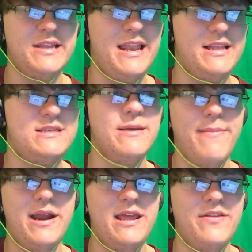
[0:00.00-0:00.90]
that it's
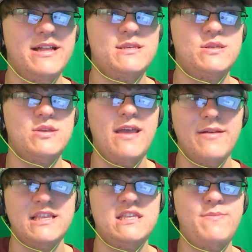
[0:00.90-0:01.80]
somebody that's
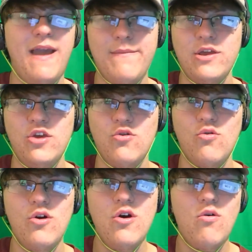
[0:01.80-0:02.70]
that's spamming
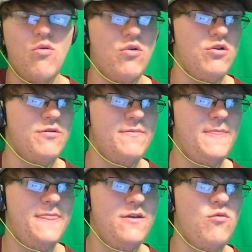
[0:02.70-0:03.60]
you or
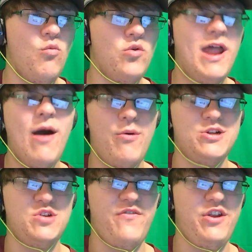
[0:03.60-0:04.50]
will not
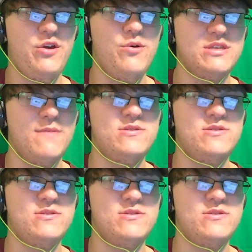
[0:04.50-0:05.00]
watch your videos.